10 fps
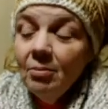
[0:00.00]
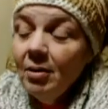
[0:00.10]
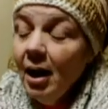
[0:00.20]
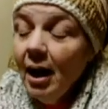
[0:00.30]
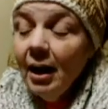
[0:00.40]

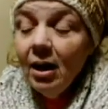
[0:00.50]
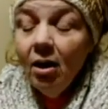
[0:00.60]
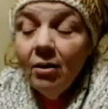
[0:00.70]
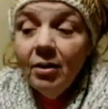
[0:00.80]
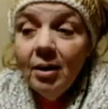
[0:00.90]
I
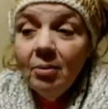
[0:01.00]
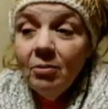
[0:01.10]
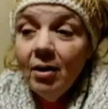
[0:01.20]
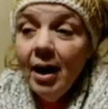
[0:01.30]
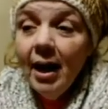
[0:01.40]
called them
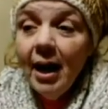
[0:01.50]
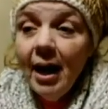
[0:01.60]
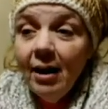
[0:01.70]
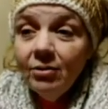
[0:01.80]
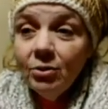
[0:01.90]
right
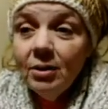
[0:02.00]
after.